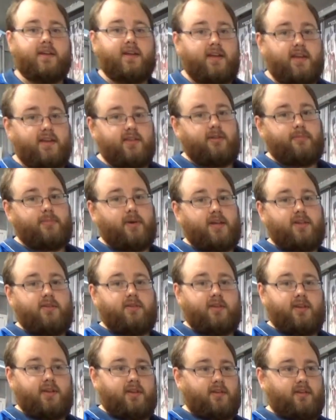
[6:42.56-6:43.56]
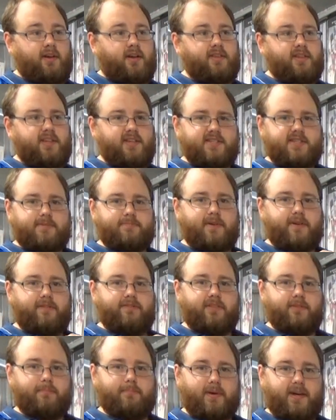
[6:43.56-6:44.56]
either by looking, I think it's
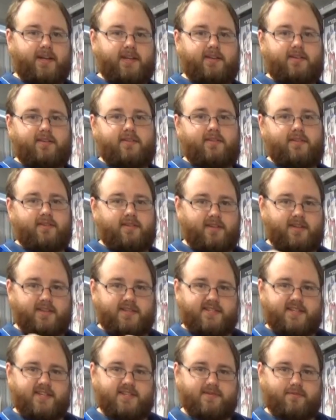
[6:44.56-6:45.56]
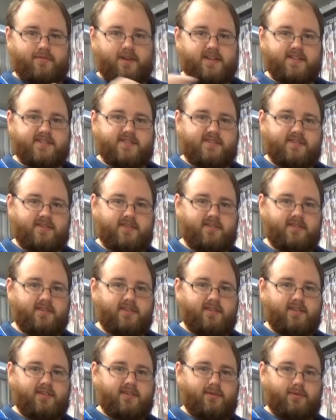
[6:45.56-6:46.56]
above the butt, it says Russ,
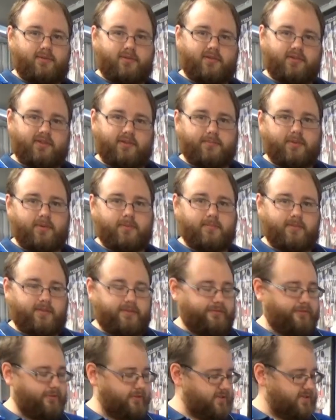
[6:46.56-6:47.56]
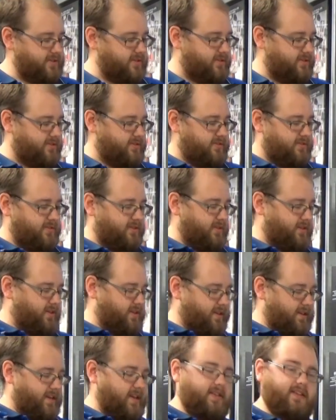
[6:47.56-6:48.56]
or on the bottom of the foot,
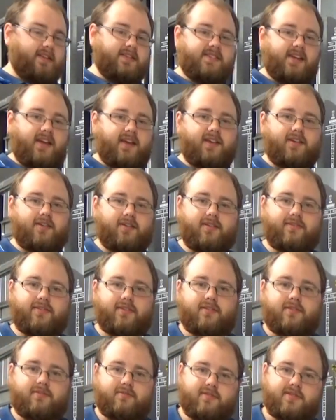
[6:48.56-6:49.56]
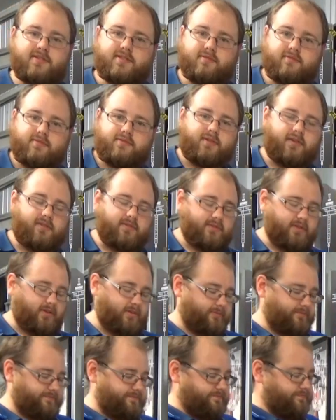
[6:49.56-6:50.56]
and that's how you know you've got an original Troll doll.
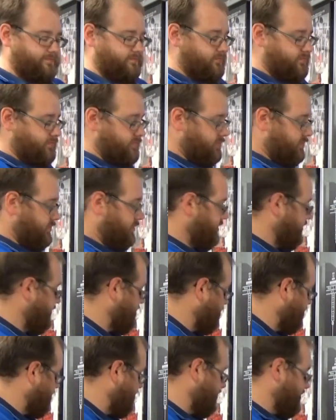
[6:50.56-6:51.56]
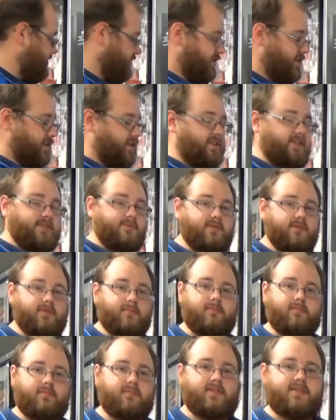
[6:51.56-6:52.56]
So yeah, this
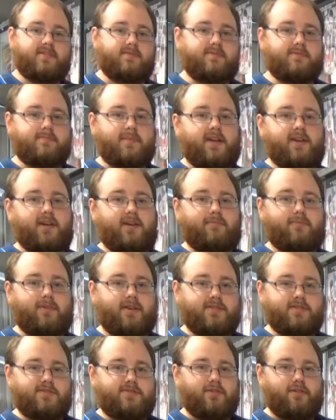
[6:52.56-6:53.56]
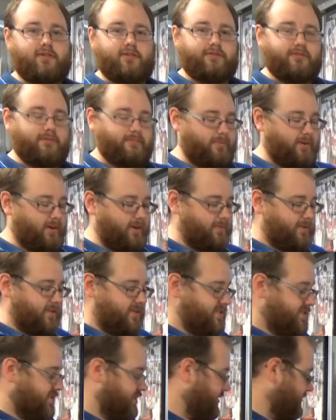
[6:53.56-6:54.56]
was made up, Russ Troll for Prime
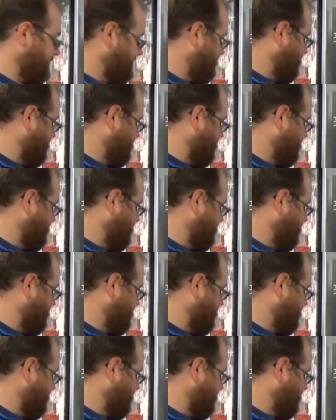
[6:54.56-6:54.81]
Minister.